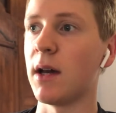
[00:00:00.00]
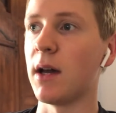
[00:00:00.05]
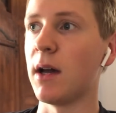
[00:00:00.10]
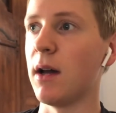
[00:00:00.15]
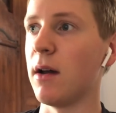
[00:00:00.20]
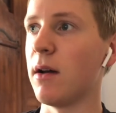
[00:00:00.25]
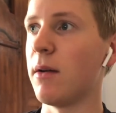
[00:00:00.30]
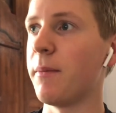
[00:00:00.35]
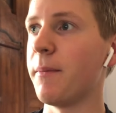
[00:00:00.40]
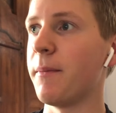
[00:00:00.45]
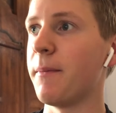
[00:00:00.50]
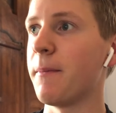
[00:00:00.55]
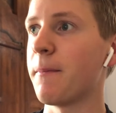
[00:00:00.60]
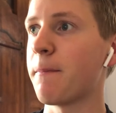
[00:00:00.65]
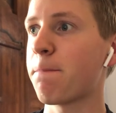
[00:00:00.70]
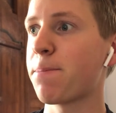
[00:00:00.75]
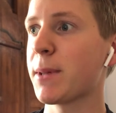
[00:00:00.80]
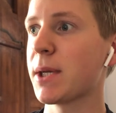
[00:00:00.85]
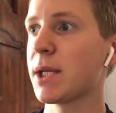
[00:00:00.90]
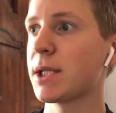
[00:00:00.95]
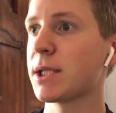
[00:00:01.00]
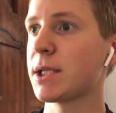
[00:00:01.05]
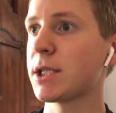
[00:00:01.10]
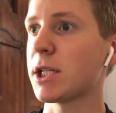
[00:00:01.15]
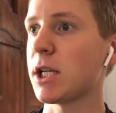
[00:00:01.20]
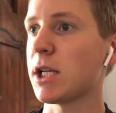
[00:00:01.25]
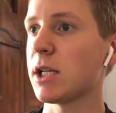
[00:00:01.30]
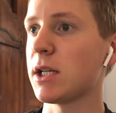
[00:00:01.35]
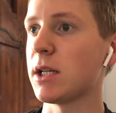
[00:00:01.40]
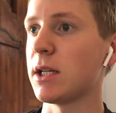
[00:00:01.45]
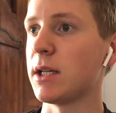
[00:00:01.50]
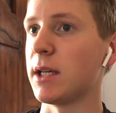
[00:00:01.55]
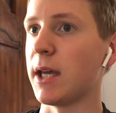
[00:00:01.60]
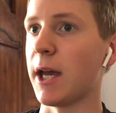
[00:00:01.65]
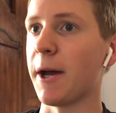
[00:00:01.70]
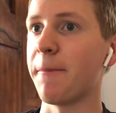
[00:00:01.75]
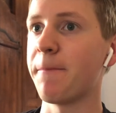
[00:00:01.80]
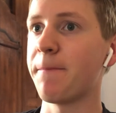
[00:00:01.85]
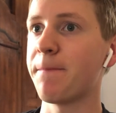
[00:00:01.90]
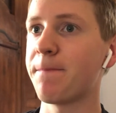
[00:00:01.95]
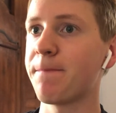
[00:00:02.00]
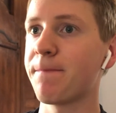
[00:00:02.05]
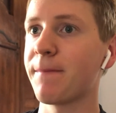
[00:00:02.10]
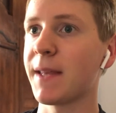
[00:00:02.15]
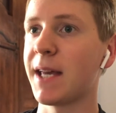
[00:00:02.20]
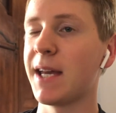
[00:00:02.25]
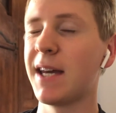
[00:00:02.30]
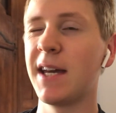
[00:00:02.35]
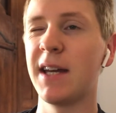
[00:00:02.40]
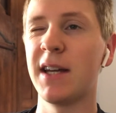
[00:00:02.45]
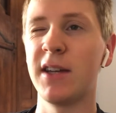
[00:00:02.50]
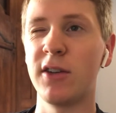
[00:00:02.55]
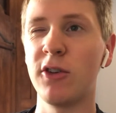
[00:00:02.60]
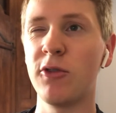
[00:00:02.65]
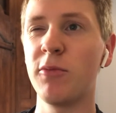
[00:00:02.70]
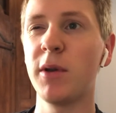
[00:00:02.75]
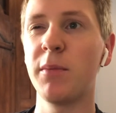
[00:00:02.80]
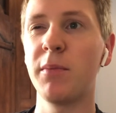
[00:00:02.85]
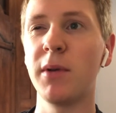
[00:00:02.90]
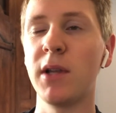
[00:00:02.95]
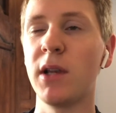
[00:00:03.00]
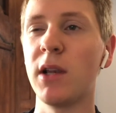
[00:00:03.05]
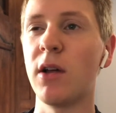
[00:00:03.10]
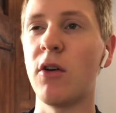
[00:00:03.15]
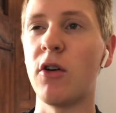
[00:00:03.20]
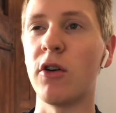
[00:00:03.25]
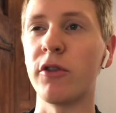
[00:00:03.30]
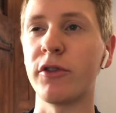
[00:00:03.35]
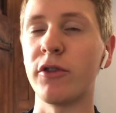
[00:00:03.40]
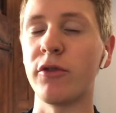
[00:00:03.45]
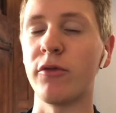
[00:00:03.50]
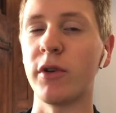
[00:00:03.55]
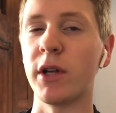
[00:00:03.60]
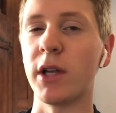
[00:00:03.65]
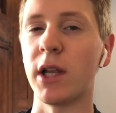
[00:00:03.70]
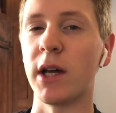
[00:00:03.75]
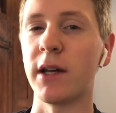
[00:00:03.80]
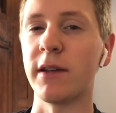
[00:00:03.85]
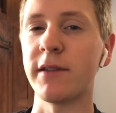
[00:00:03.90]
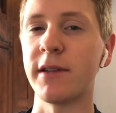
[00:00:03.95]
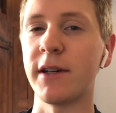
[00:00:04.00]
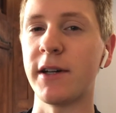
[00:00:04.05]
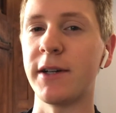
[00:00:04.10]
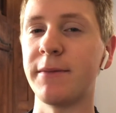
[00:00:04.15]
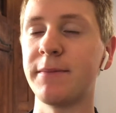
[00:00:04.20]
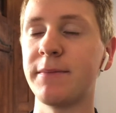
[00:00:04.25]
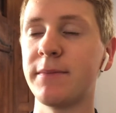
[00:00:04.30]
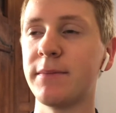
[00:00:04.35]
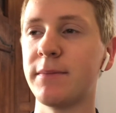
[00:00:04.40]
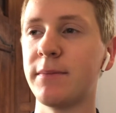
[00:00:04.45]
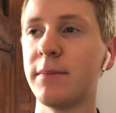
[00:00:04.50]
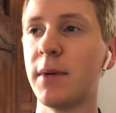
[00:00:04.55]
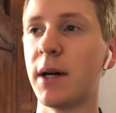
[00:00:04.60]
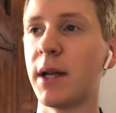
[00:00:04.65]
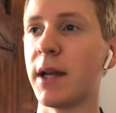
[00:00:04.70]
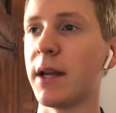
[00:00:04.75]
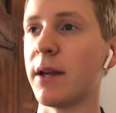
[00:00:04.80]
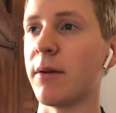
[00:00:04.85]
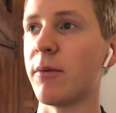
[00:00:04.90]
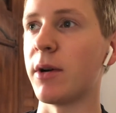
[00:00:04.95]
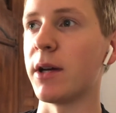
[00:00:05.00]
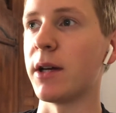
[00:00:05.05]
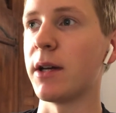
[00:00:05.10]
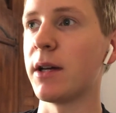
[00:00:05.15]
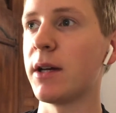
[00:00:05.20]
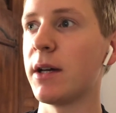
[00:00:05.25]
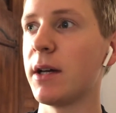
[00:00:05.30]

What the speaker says: Yeah, took me a bit long to realize, huh? But anyway,